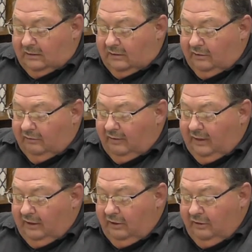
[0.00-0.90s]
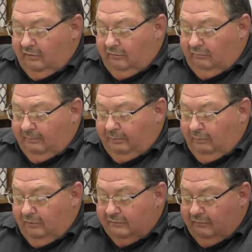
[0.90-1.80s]
Are there any other
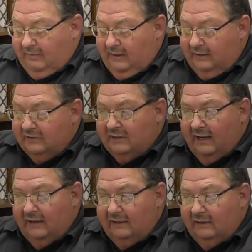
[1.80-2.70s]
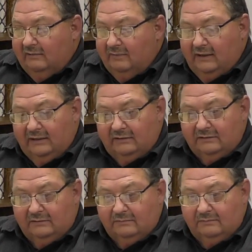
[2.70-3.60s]
reports from any standing committees?